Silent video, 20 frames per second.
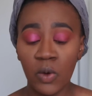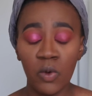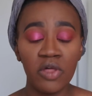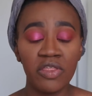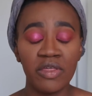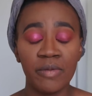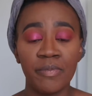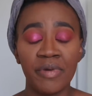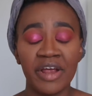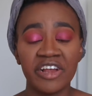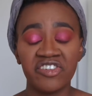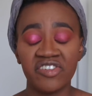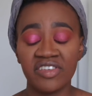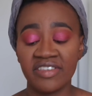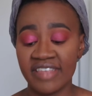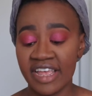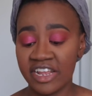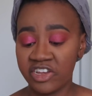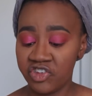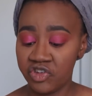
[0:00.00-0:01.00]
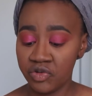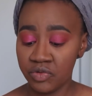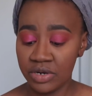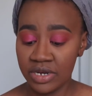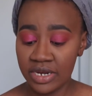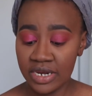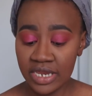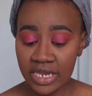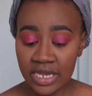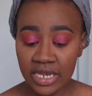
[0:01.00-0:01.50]
all the brushes that you
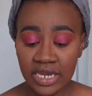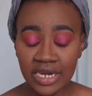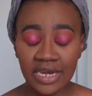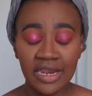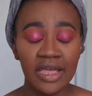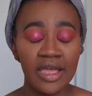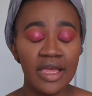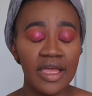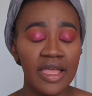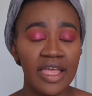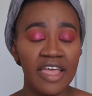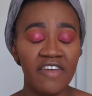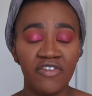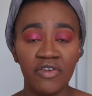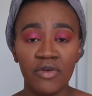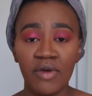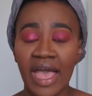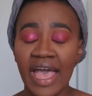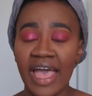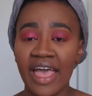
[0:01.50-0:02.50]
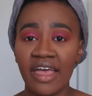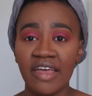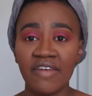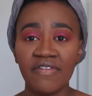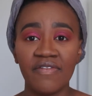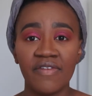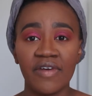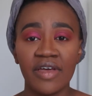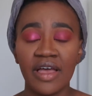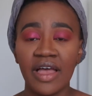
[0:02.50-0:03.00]
need. If you
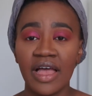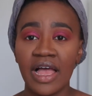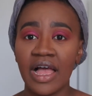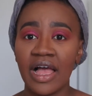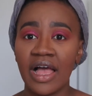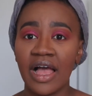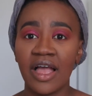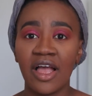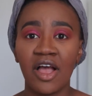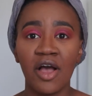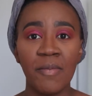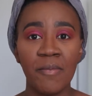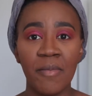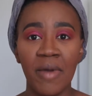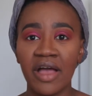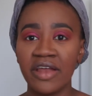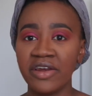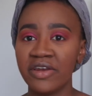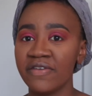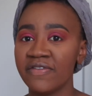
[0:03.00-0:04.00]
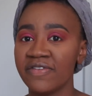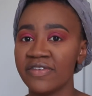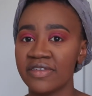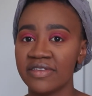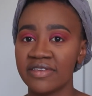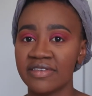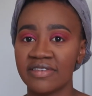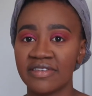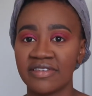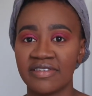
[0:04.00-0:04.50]
have a command of
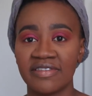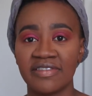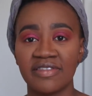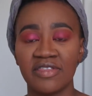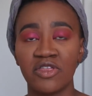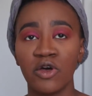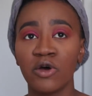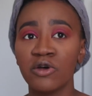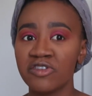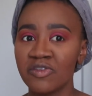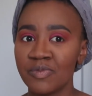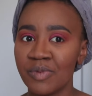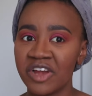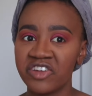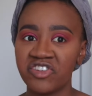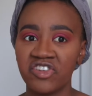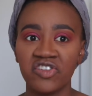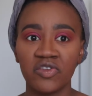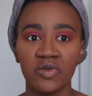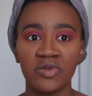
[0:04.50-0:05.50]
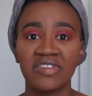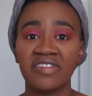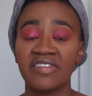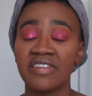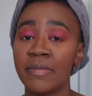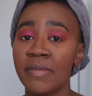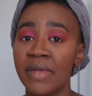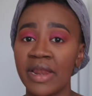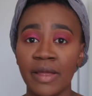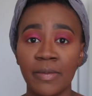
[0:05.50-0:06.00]
those brushes or
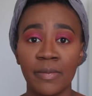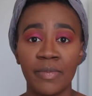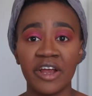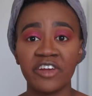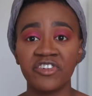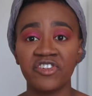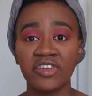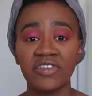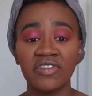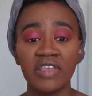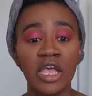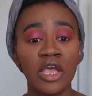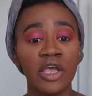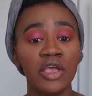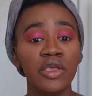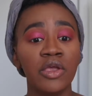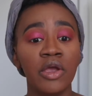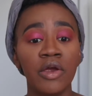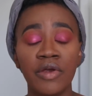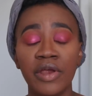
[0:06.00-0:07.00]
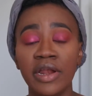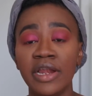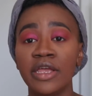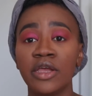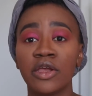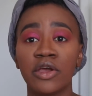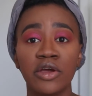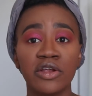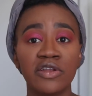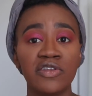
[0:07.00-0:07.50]
similar brushes, you're really
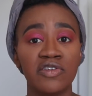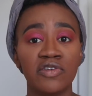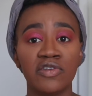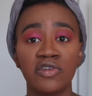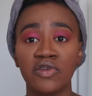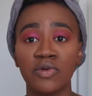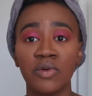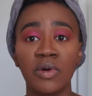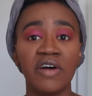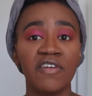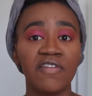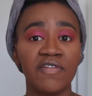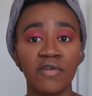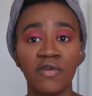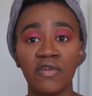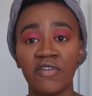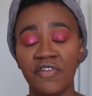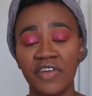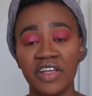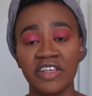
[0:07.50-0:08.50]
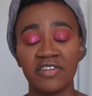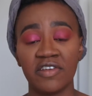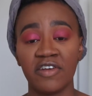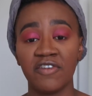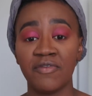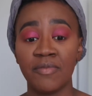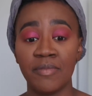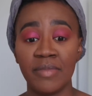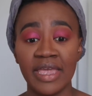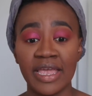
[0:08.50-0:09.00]
good to do a full face
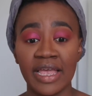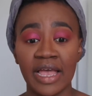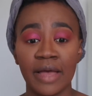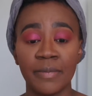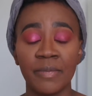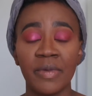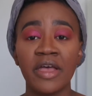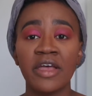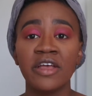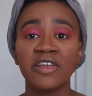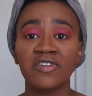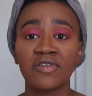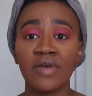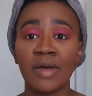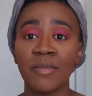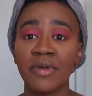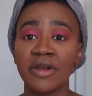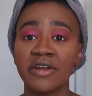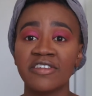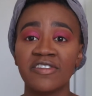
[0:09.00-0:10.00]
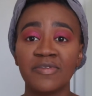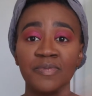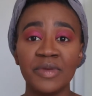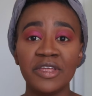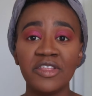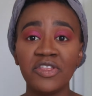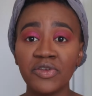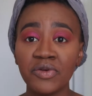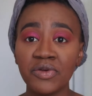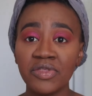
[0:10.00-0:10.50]
of makeup. So I'm going to
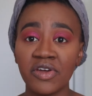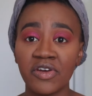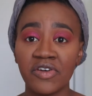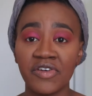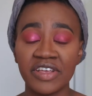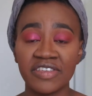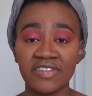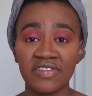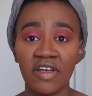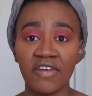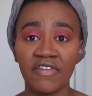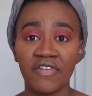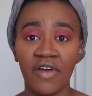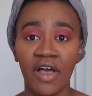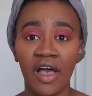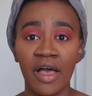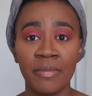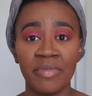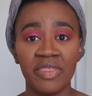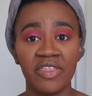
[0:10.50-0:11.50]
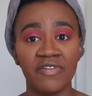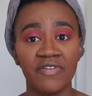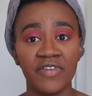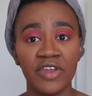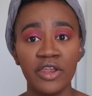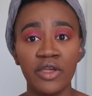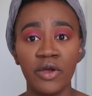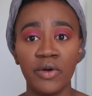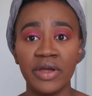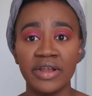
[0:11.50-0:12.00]
speed through the rest of the
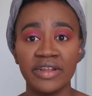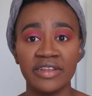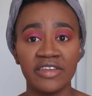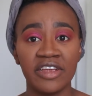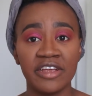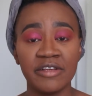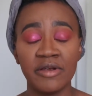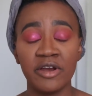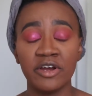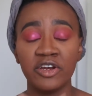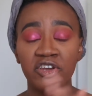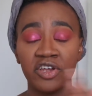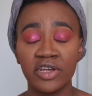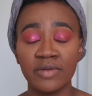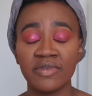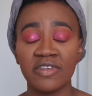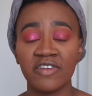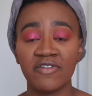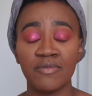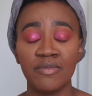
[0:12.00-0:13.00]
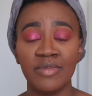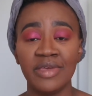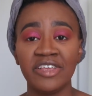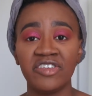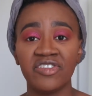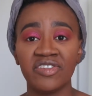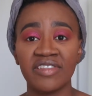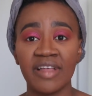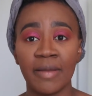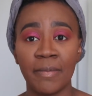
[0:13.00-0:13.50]
video in terms of me
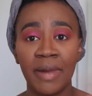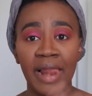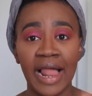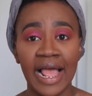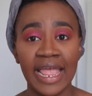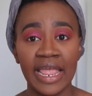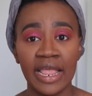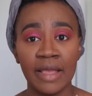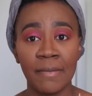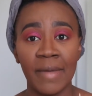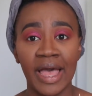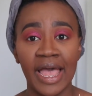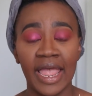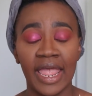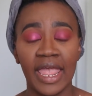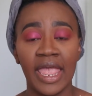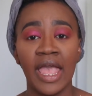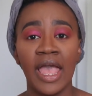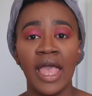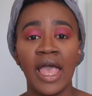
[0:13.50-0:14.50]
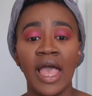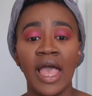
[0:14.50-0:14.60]
just applying my